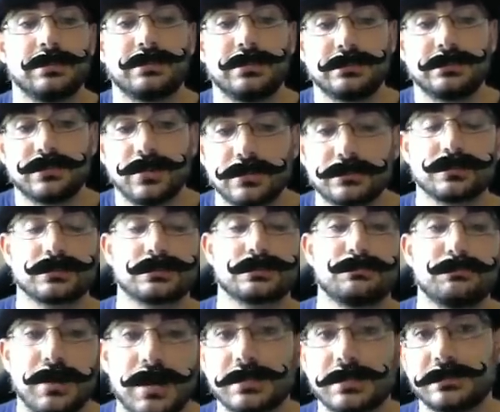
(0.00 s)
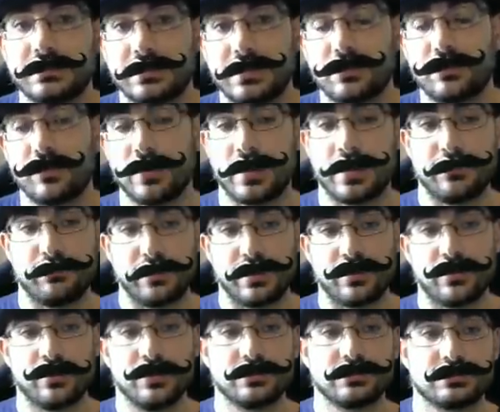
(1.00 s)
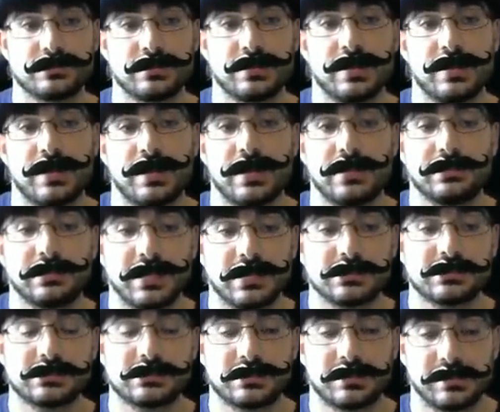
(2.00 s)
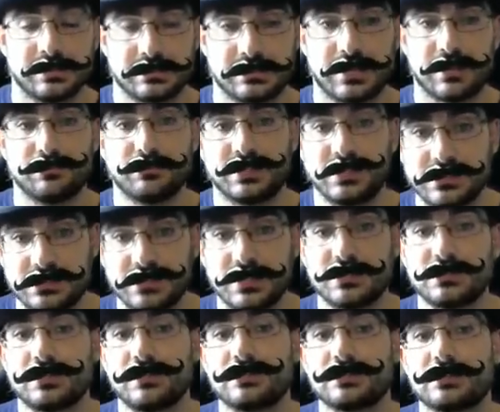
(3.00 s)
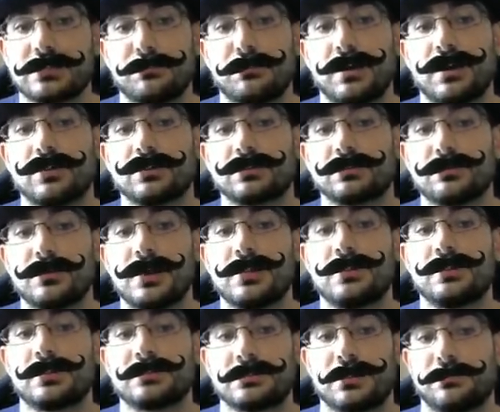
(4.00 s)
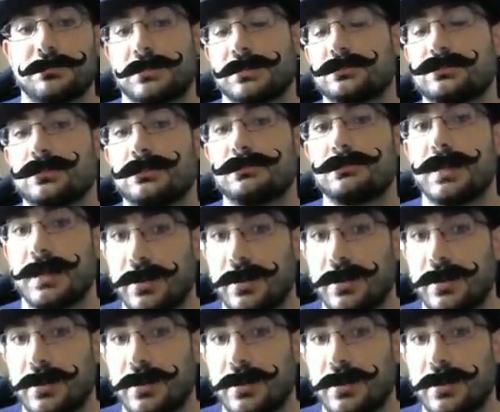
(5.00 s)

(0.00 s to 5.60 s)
it is also smart in a way because it has some decisions about whether something should be